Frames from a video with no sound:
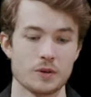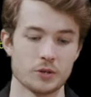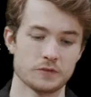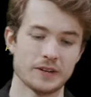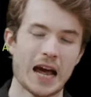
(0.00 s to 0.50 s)
whether
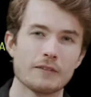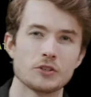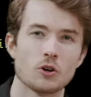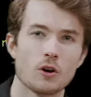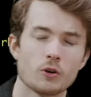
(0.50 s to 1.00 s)
it's for
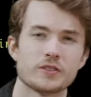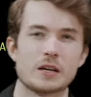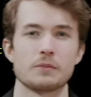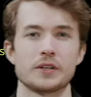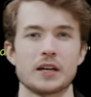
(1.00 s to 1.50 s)
avatar or
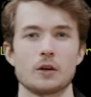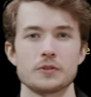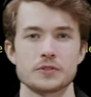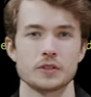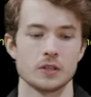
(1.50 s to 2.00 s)
something
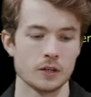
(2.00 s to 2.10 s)
else?